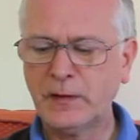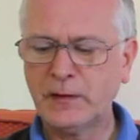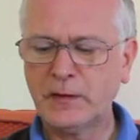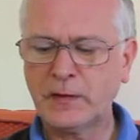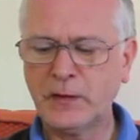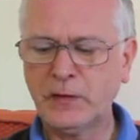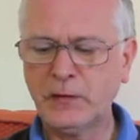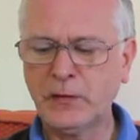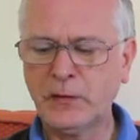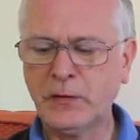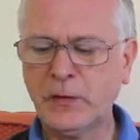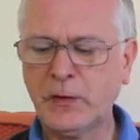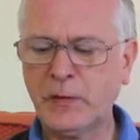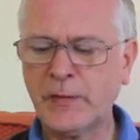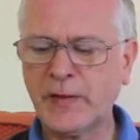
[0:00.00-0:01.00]
"It's no good
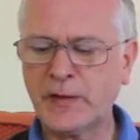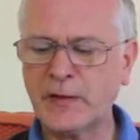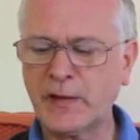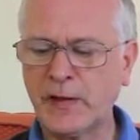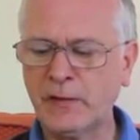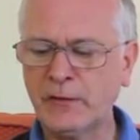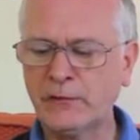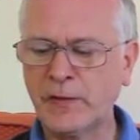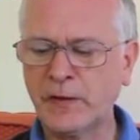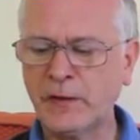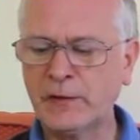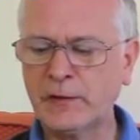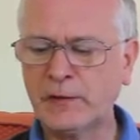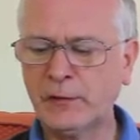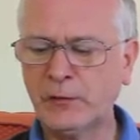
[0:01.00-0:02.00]
going back to
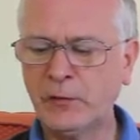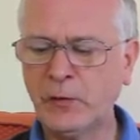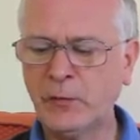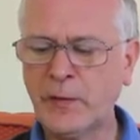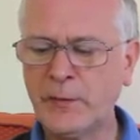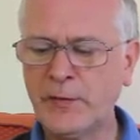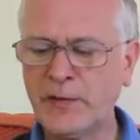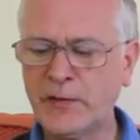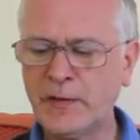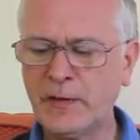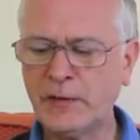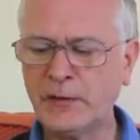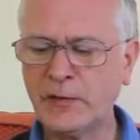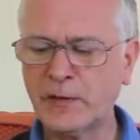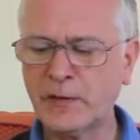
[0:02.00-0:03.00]
Anvard, it'll all be
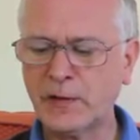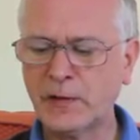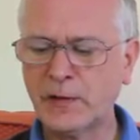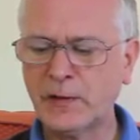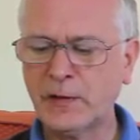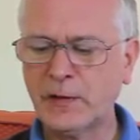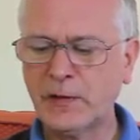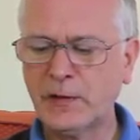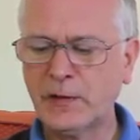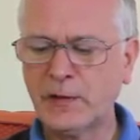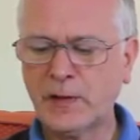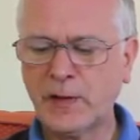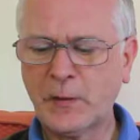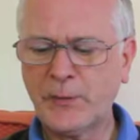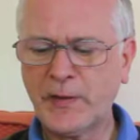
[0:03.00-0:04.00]
besieged.
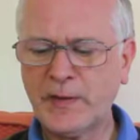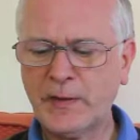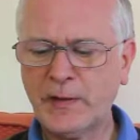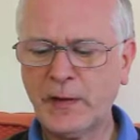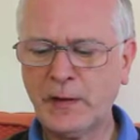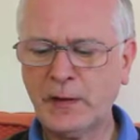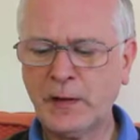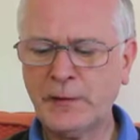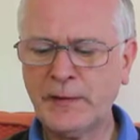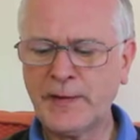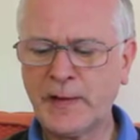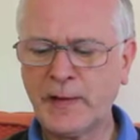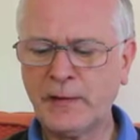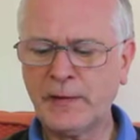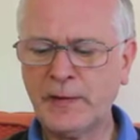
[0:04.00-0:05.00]
I'd better get lower
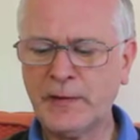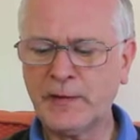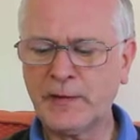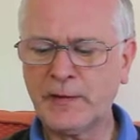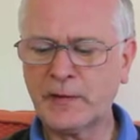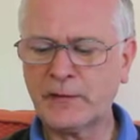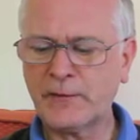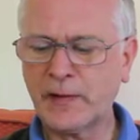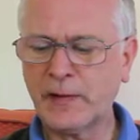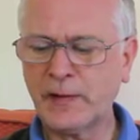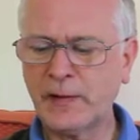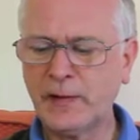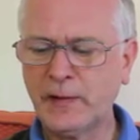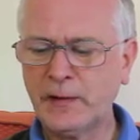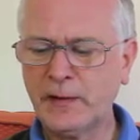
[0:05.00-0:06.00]
down into this
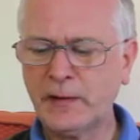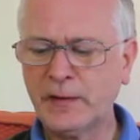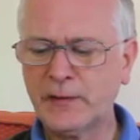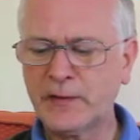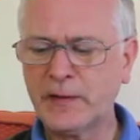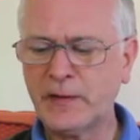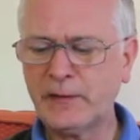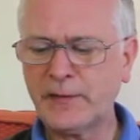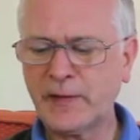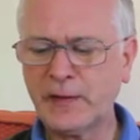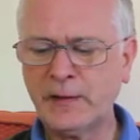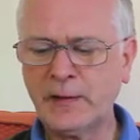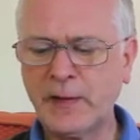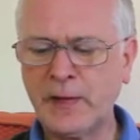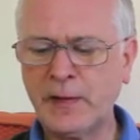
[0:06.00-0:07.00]
valley and see if I can
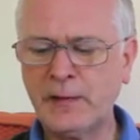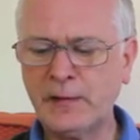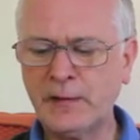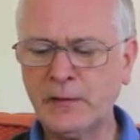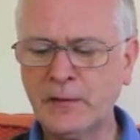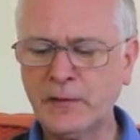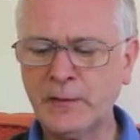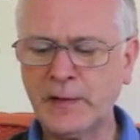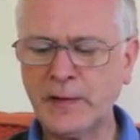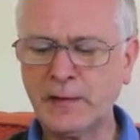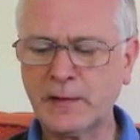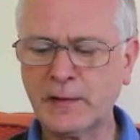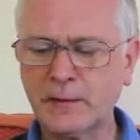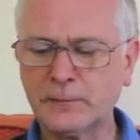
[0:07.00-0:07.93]
get anything to eat."